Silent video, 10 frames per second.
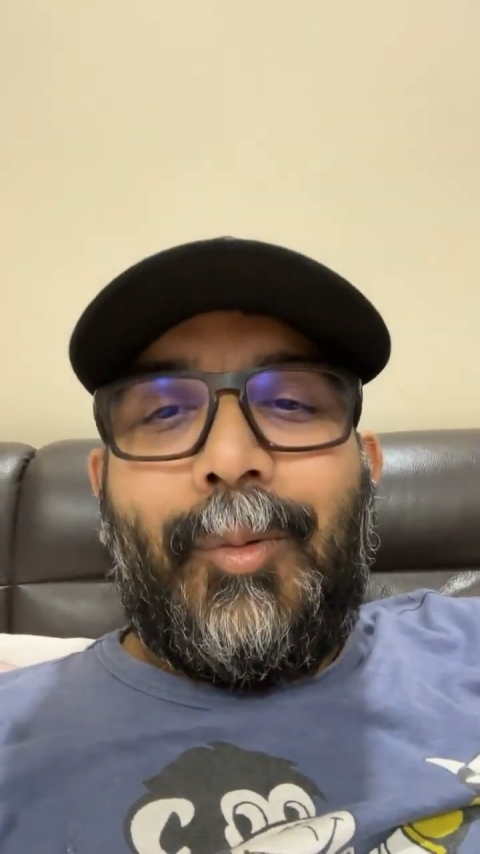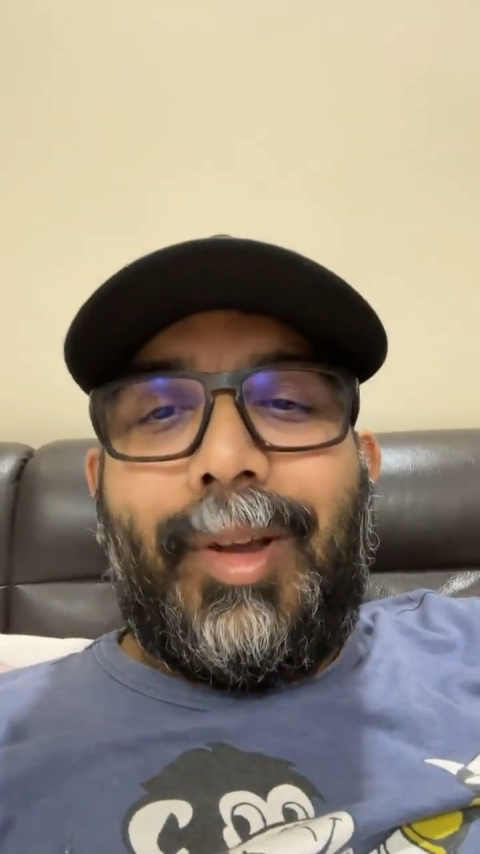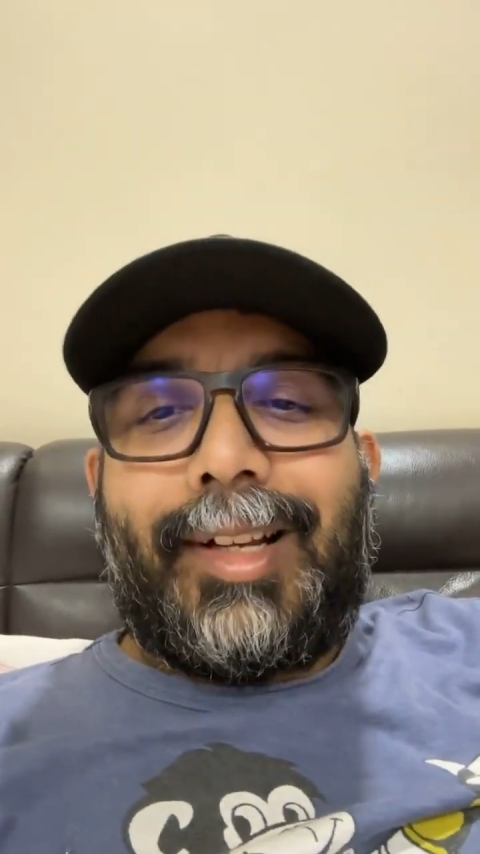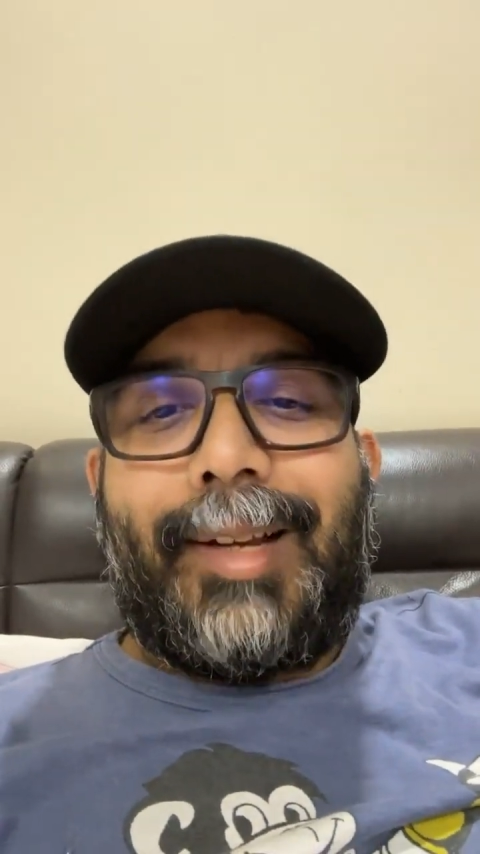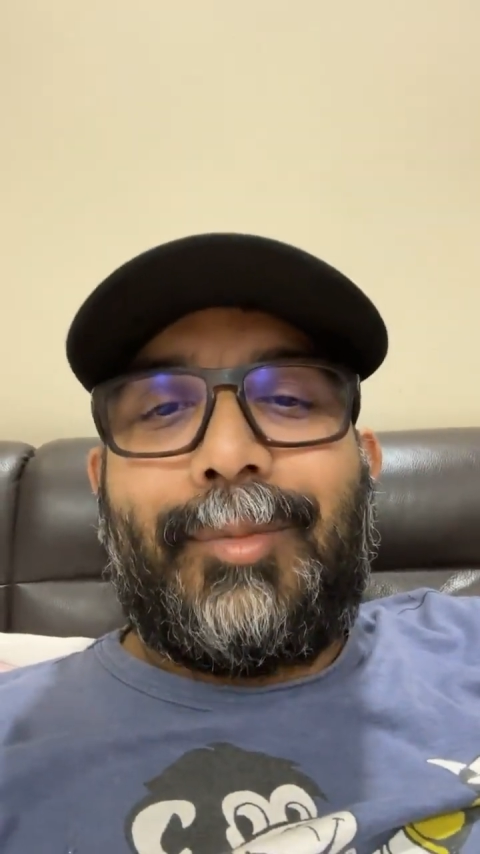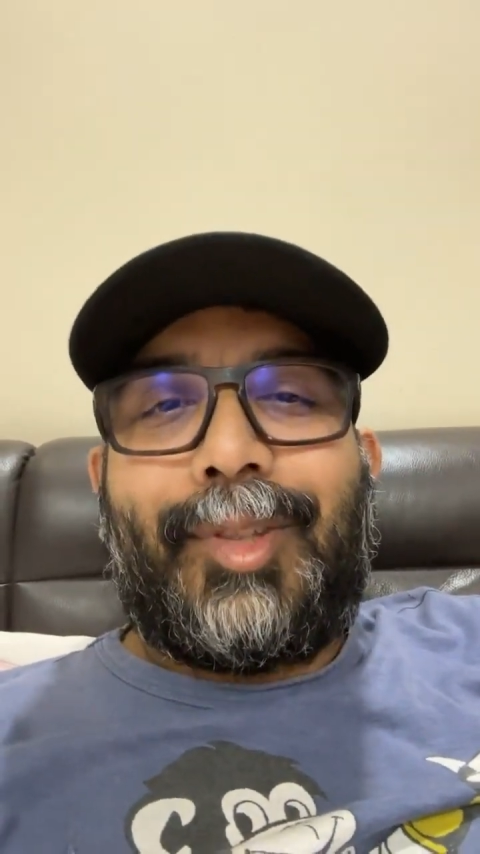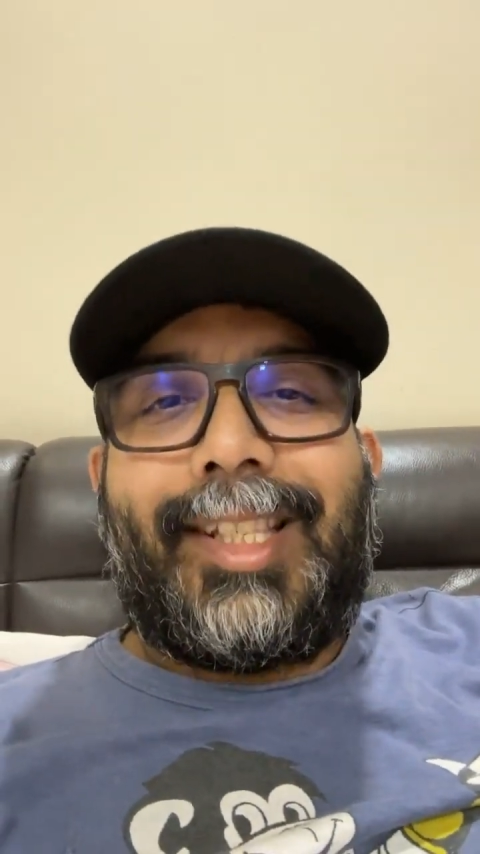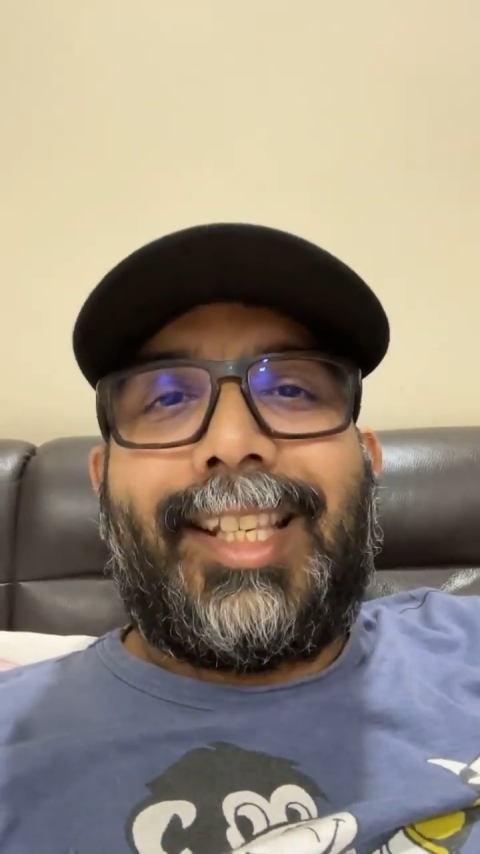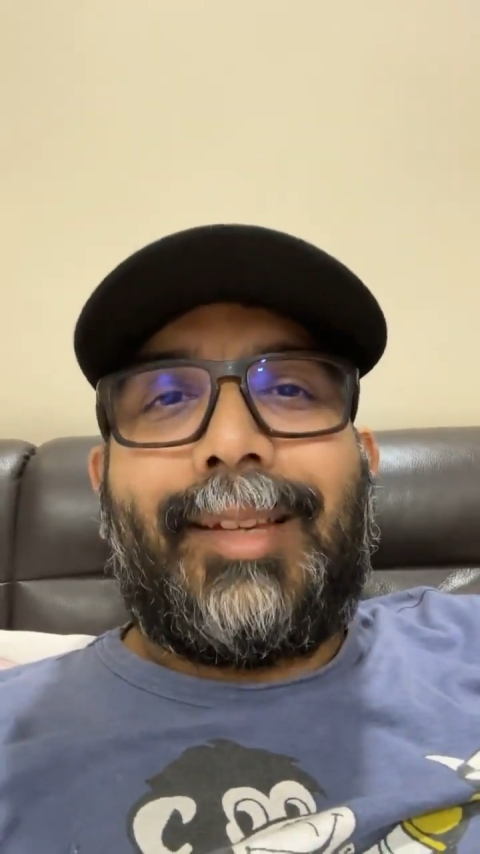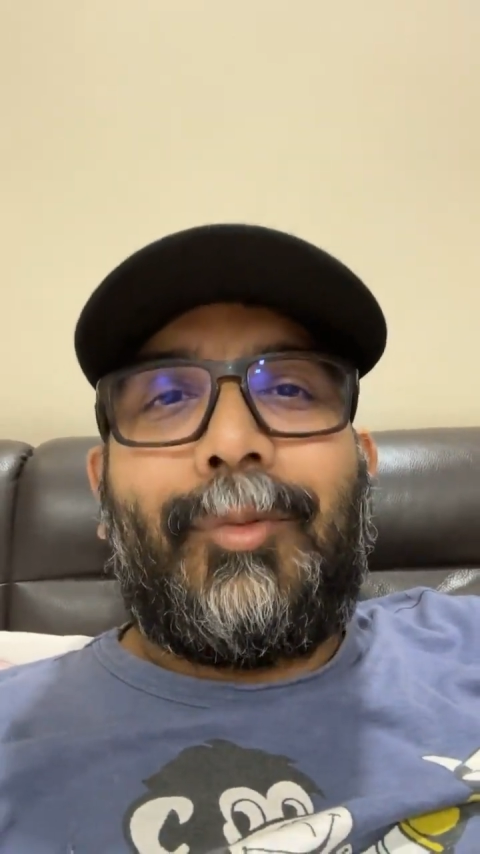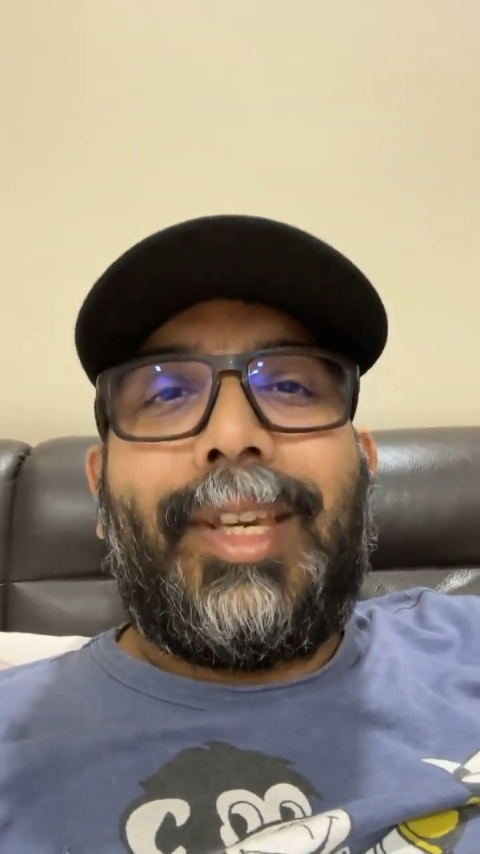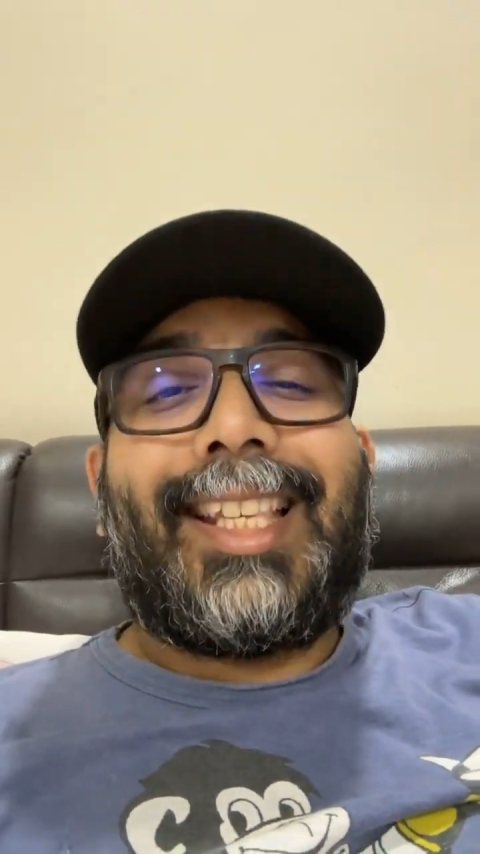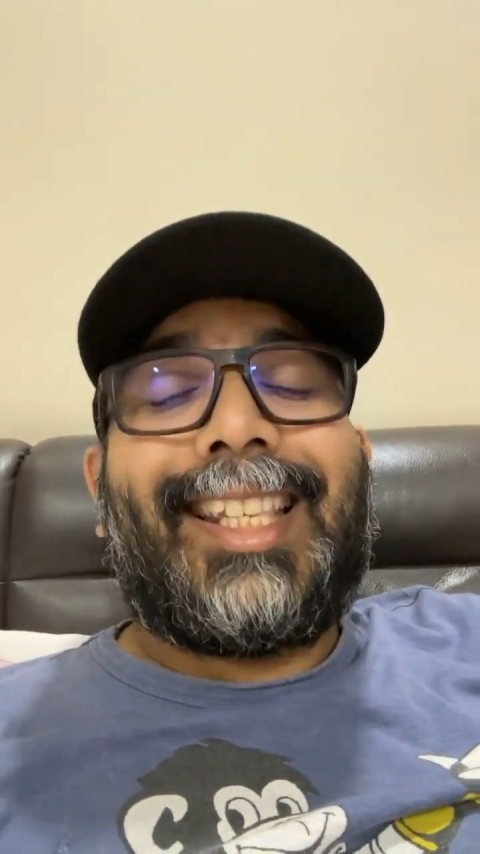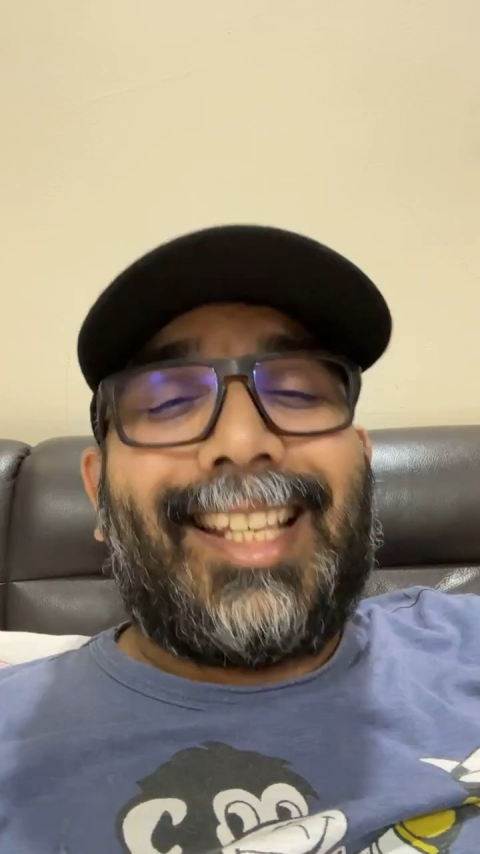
Welcome to week